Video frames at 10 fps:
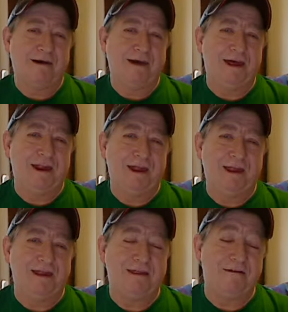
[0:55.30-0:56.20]
and
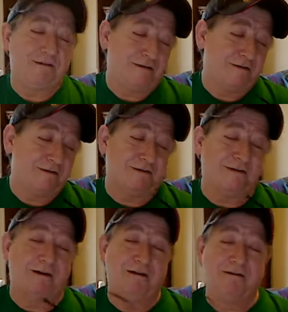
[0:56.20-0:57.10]
then there's another the
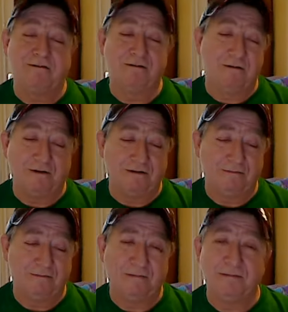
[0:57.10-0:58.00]
scholar
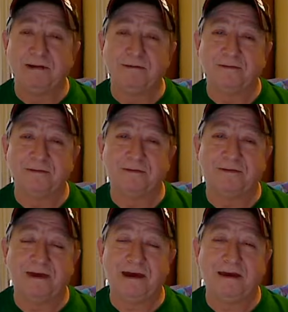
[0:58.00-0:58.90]
called Biblical who
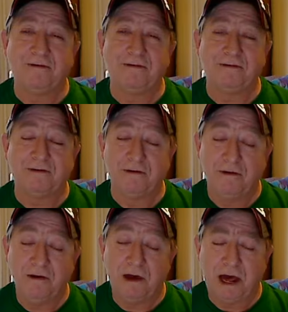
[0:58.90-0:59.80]
say it was
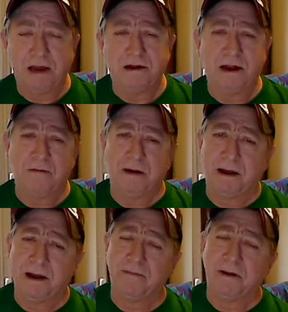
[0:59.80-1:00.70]
handed down
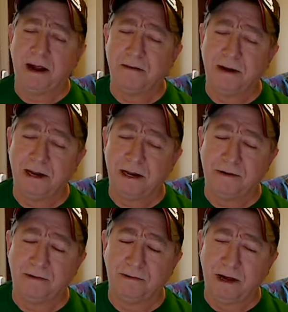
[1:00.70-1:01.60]
by Abraham when he
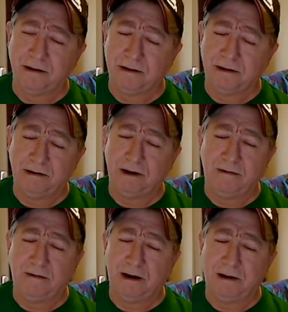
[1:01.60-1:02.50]
told God, I don't
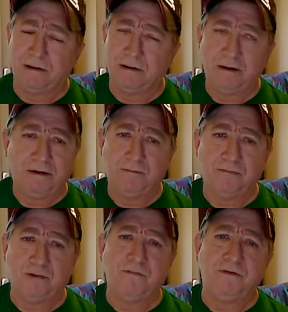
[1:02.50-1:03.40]
know how to
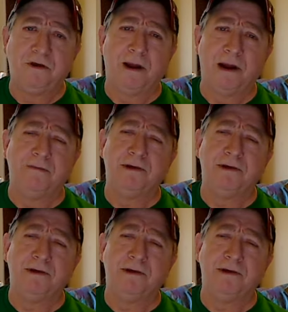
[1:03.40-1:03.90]
prove to you I love